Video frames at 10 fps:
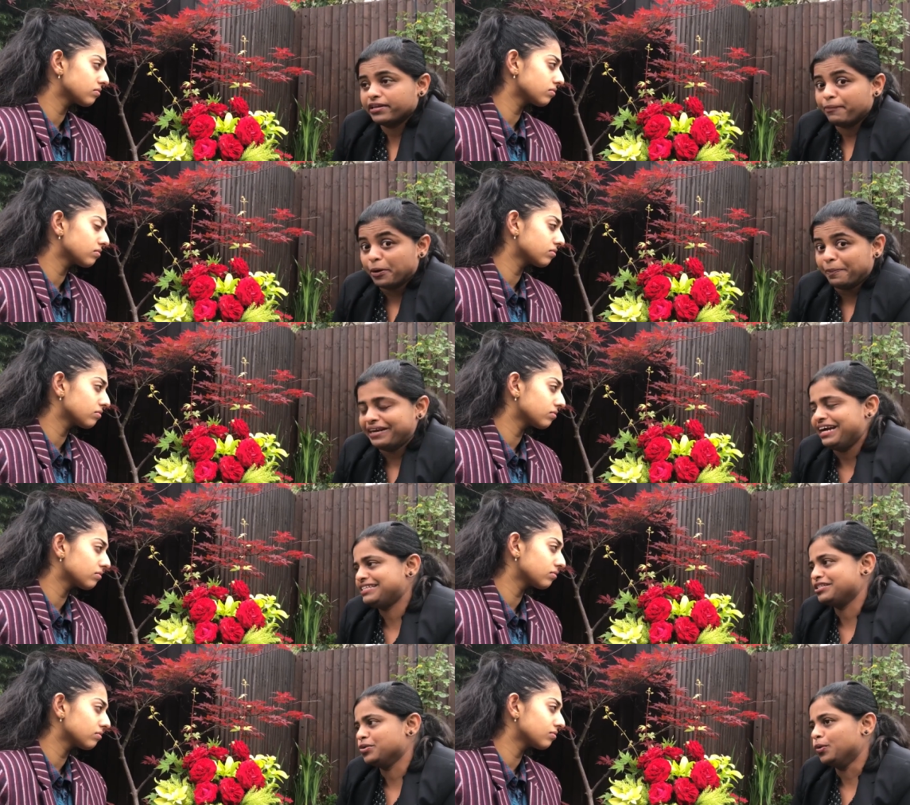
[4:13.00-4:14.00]
Speaker 1: bothered about my
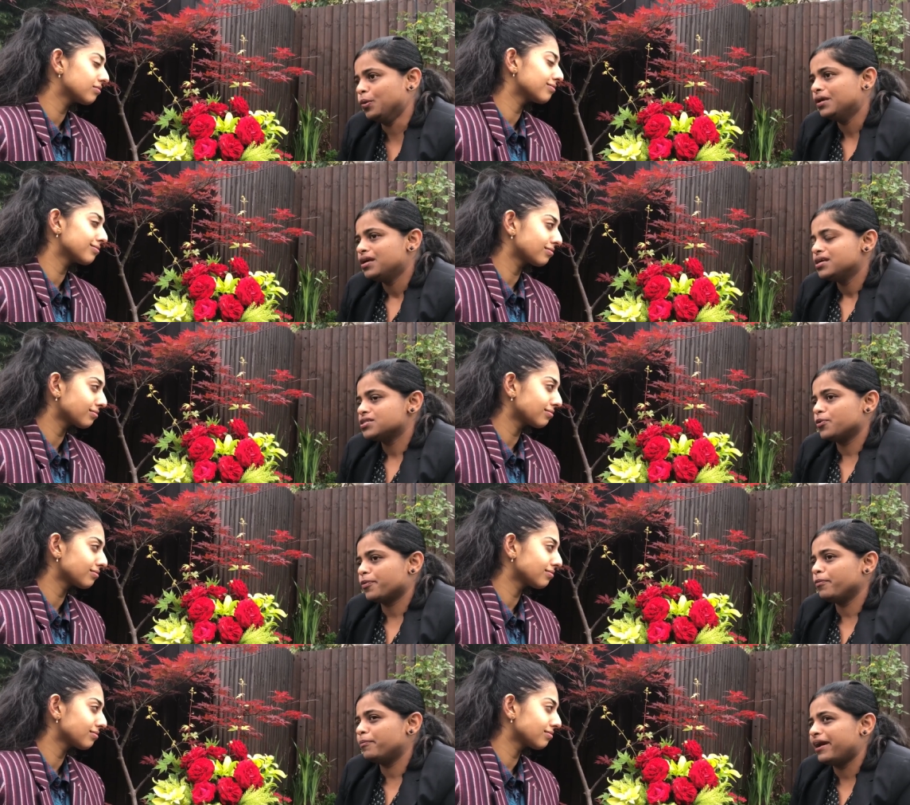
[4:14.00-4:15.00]
diet at all. So
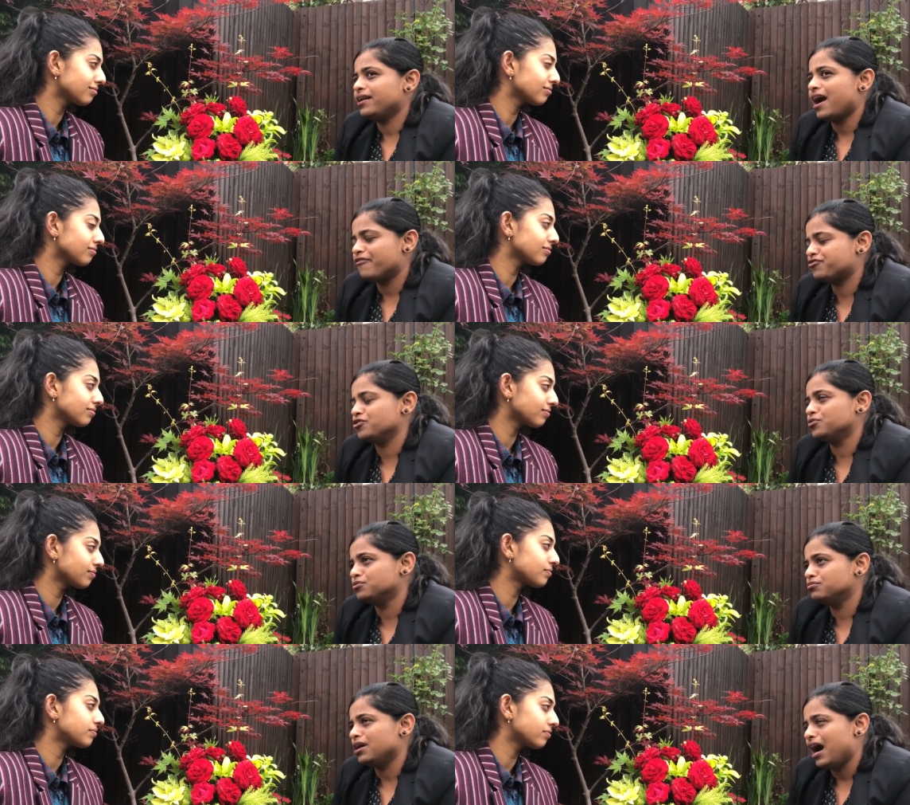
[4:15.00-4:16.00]
probably I'll have
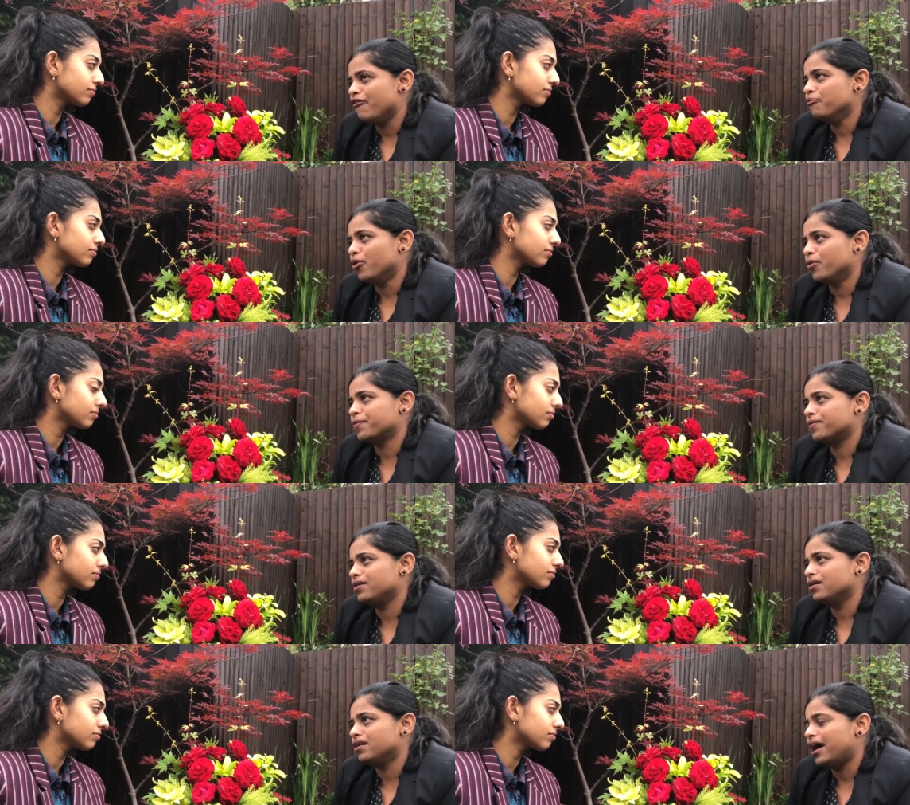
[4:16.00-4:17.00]
to have more
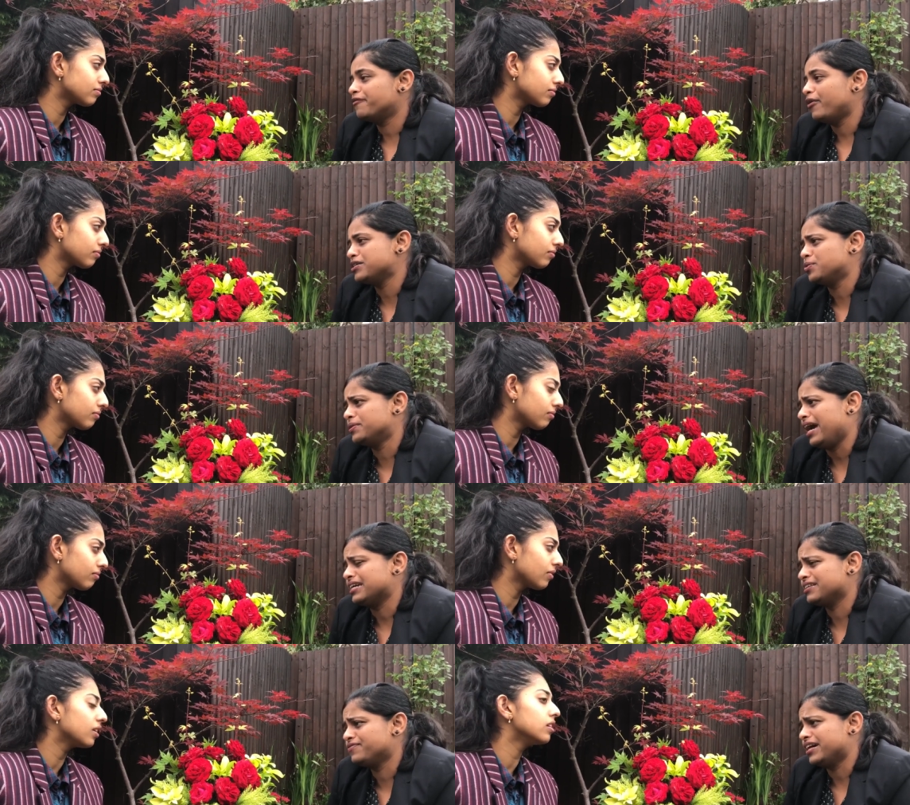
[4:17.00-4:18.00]
uh, advice on
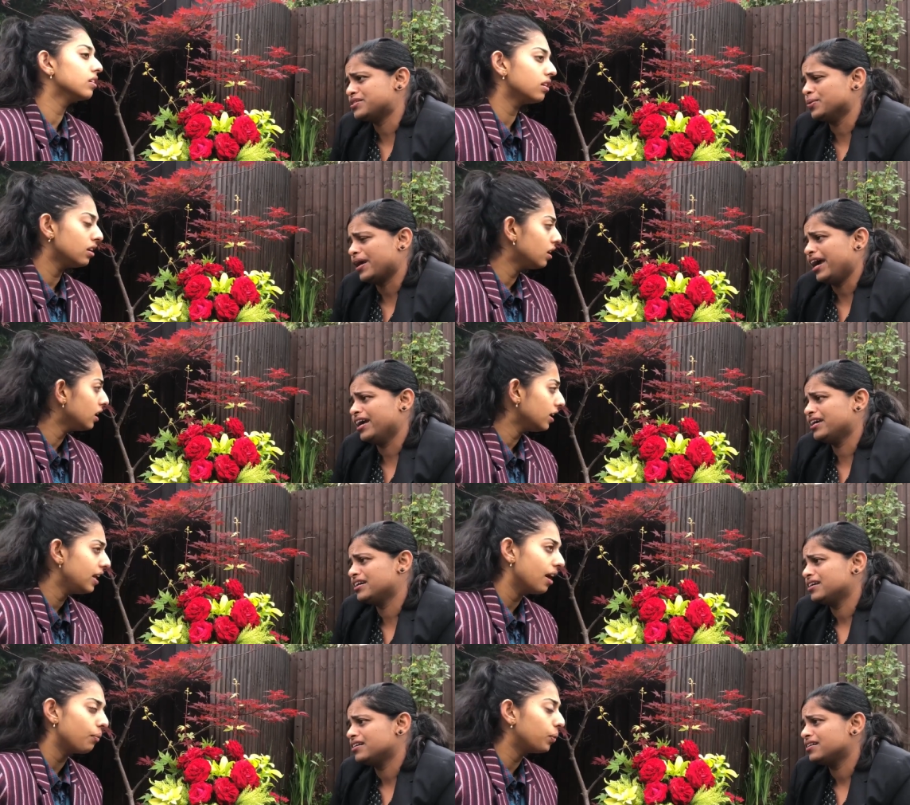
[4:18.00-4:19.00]
that if that's okay.
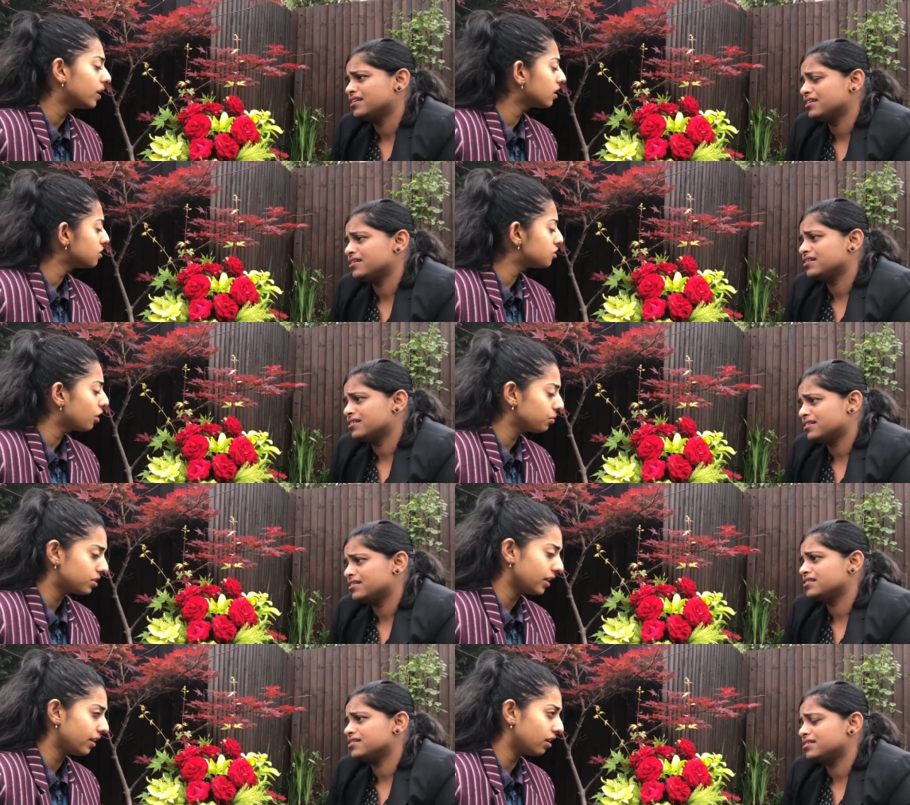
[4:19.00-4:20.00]
Speaker 2: Yeah, we can
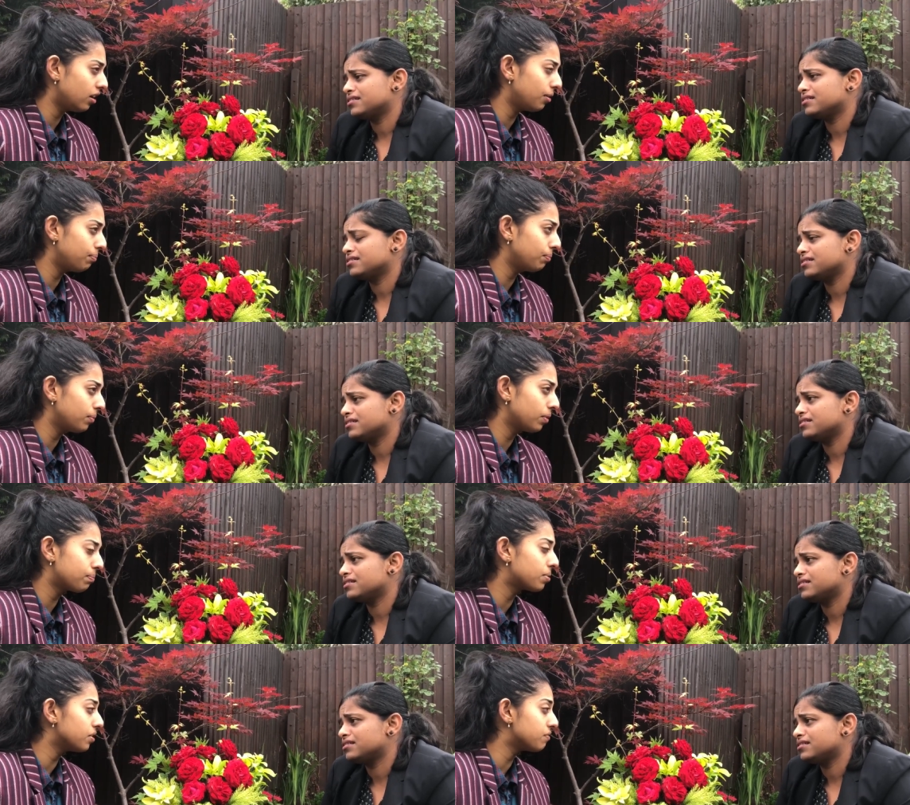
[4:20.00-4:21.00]
totally um,
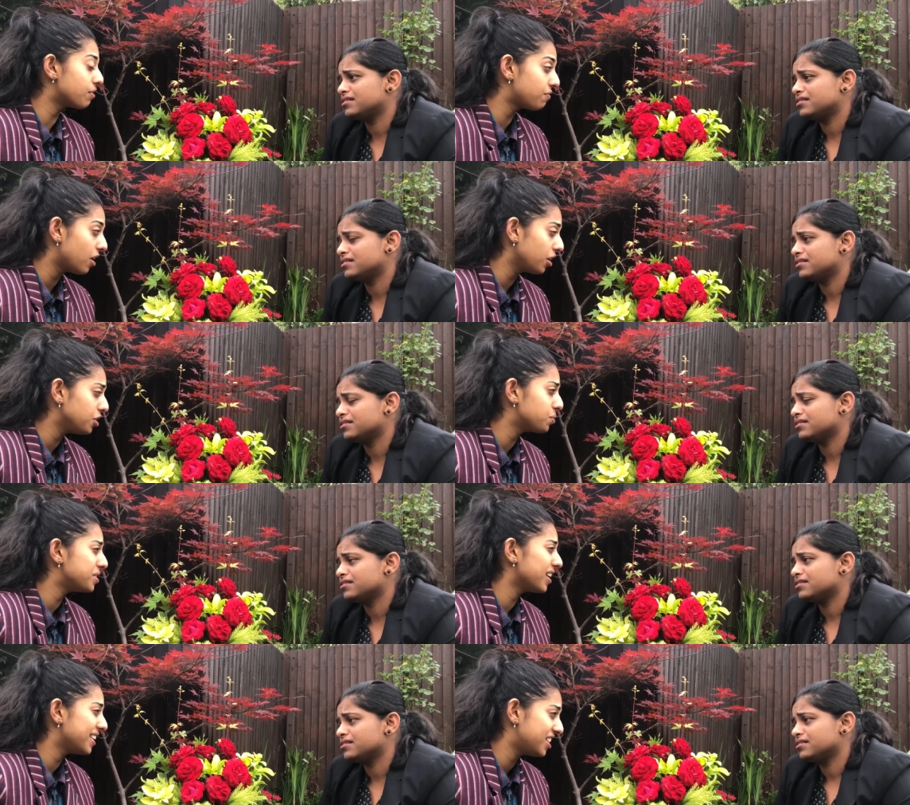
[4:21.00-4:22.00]
refer you to
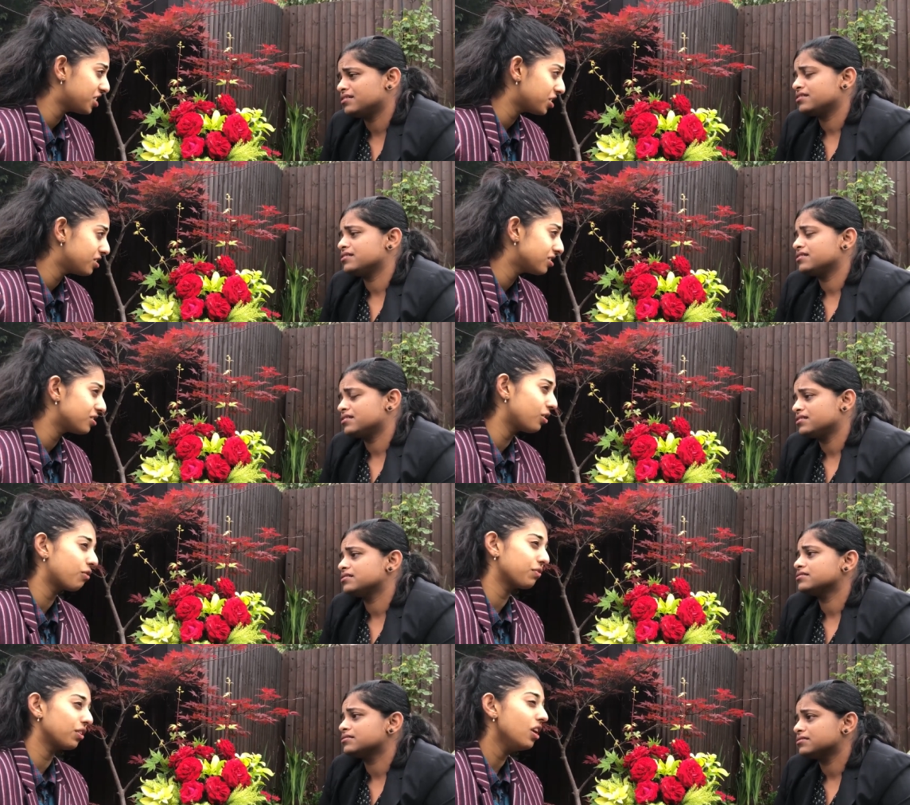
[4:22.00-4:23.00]
a dietitian to
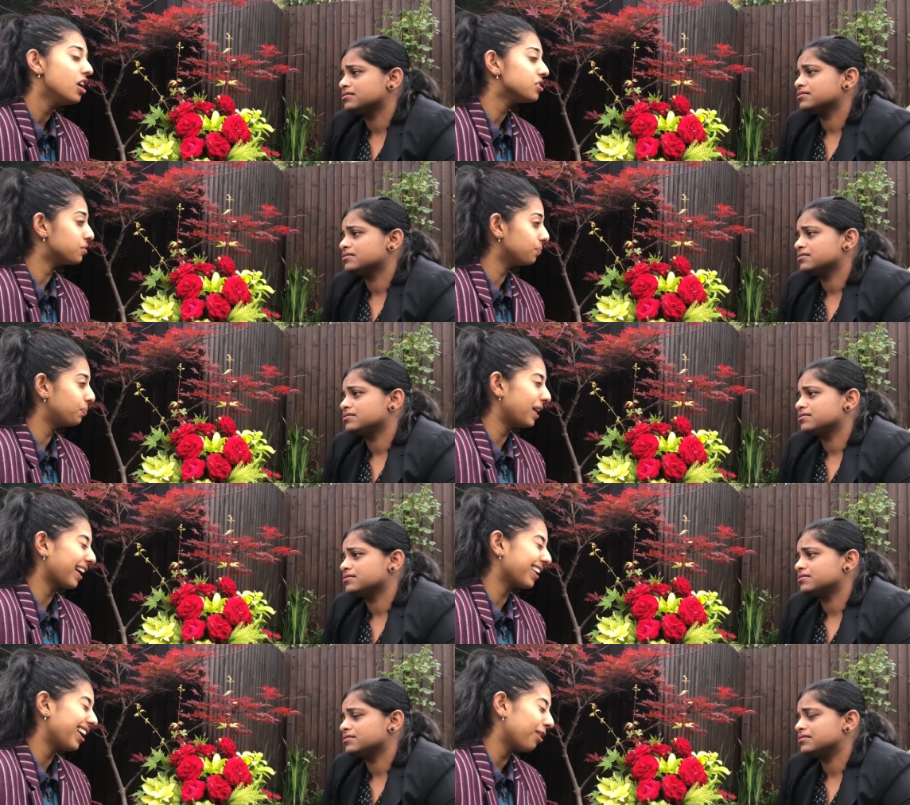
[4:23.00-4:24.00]
offer you, to,
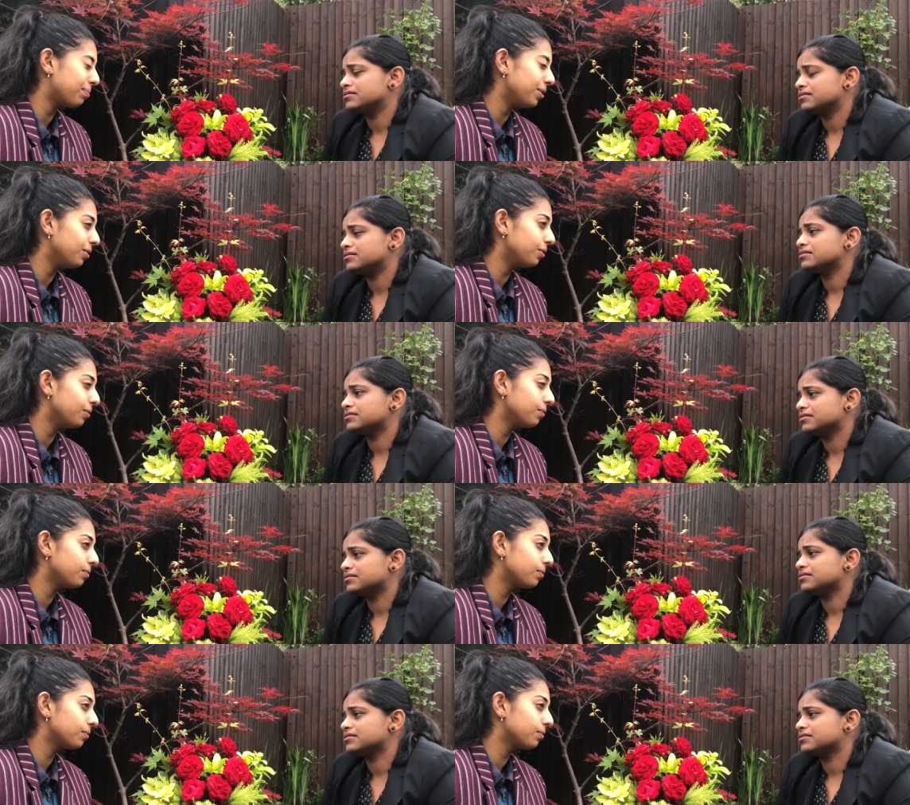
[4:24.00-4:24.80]
that can help you